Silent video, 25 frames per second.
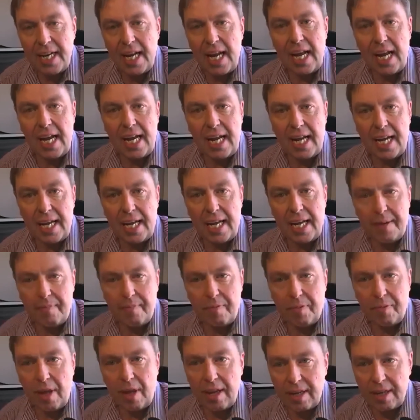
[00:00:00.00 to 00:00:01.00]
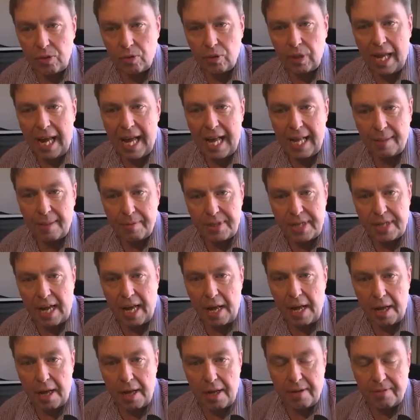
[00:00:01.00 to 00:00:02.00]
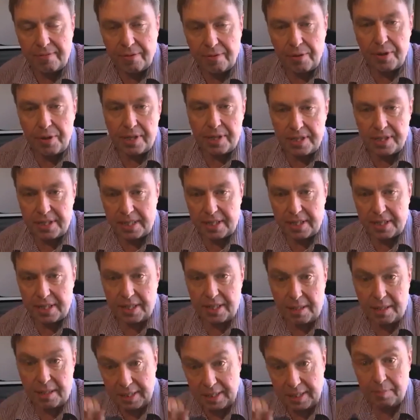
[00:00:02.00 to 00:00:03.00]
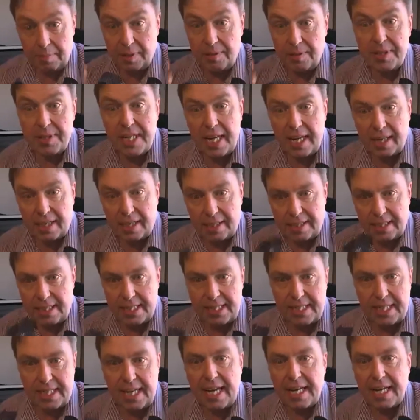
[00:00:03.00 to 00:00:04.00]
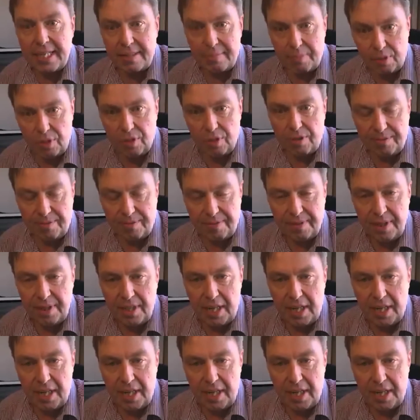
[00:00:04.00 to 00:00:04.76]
That all helps our voice and the little blue tick to stand above